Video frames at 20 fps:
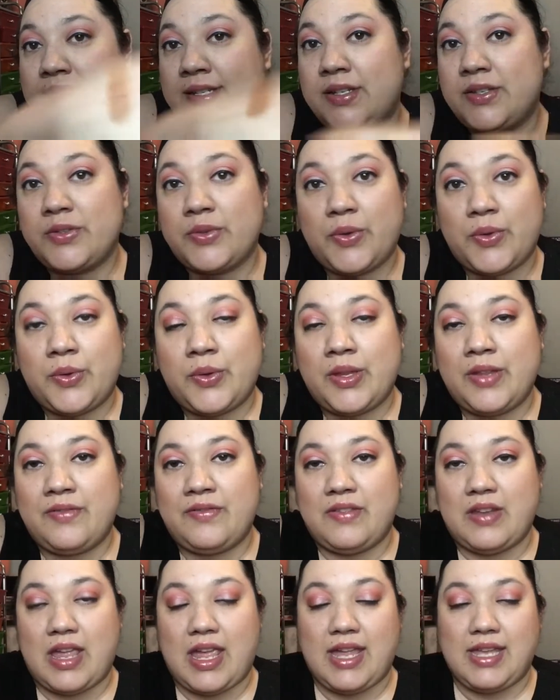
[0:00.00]
it a total of
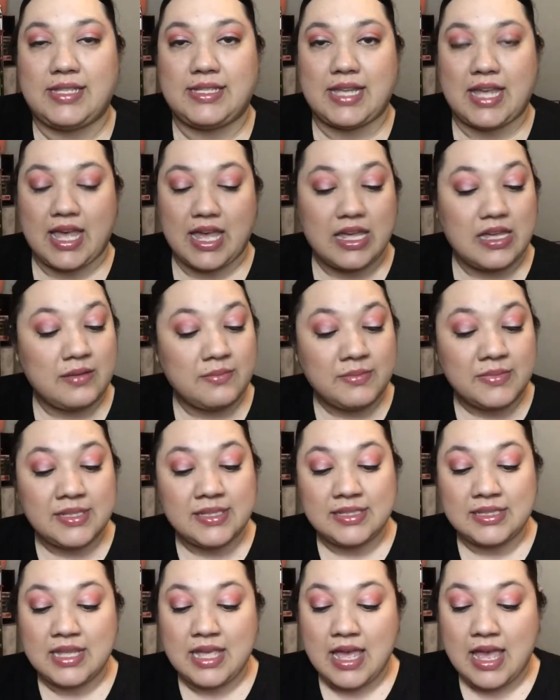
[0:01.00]
9
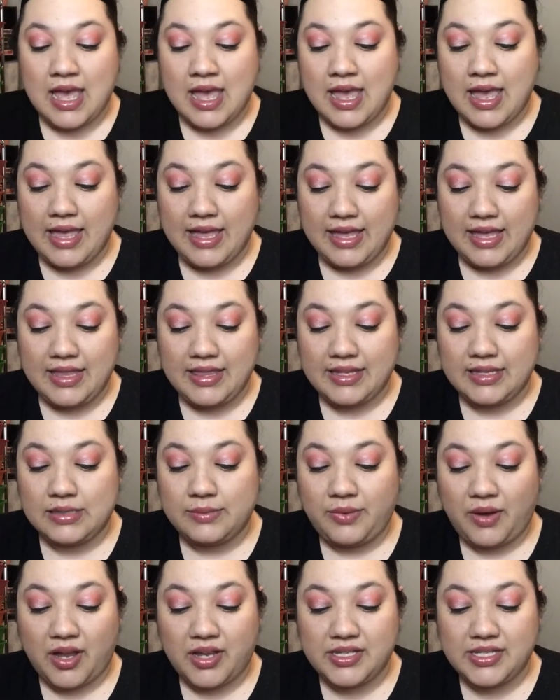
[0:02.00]
times in this
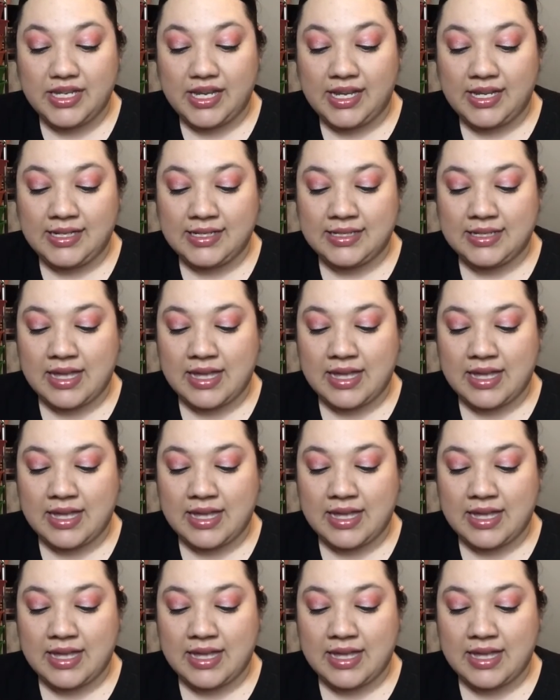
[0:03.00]
project.